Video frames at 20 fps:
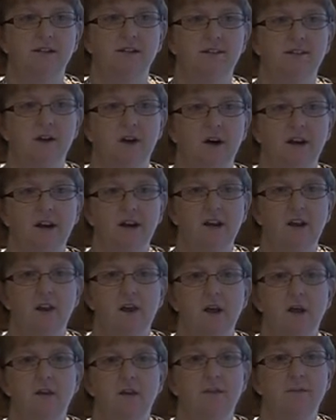society,
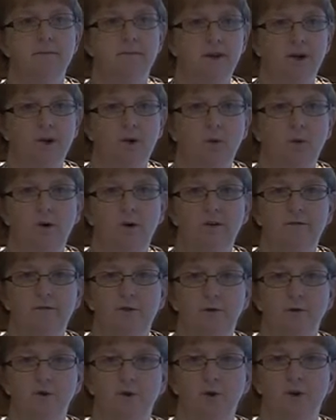the medical
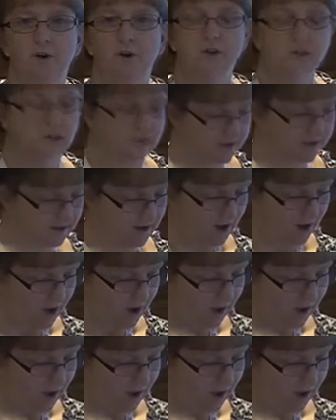workforce shortages,